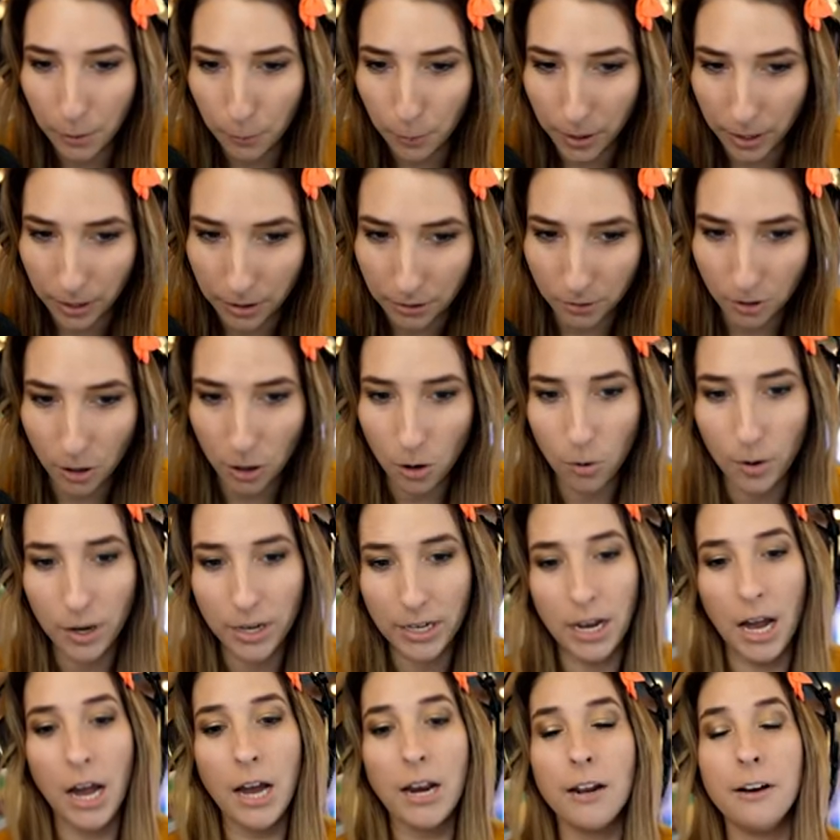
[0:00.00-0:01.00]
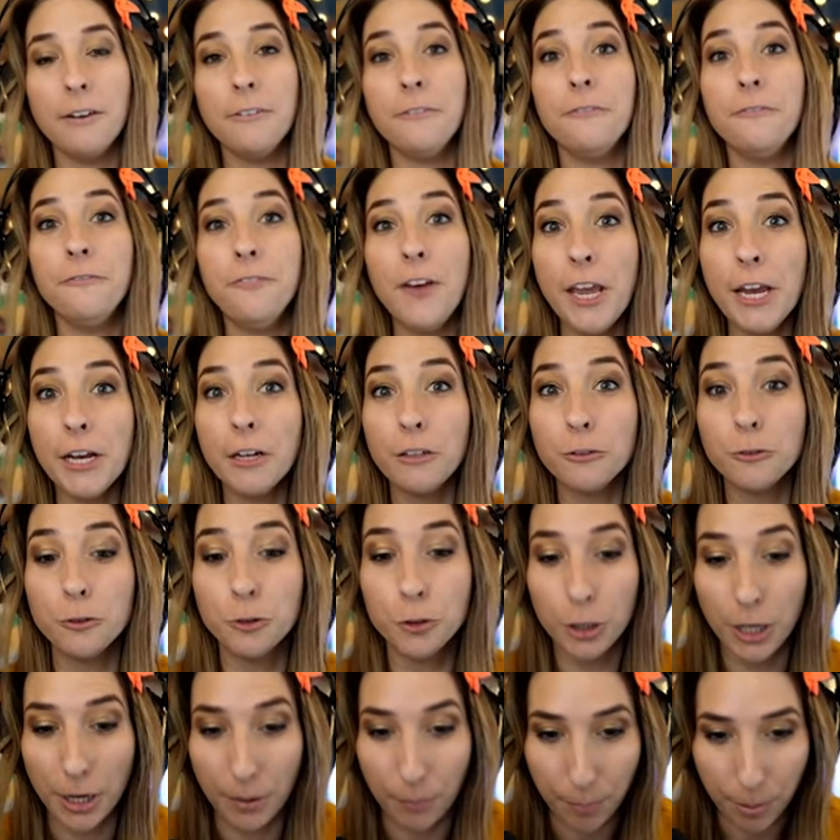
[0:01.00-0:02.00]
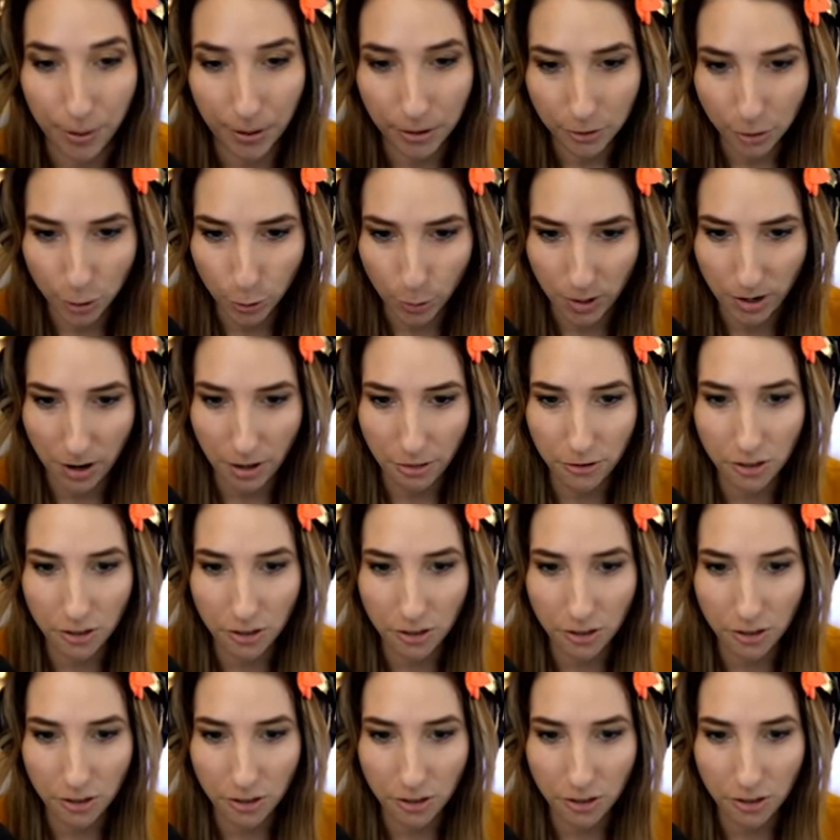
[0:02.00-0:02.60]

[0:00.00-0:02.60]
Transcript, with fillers: we are going on a field trip to another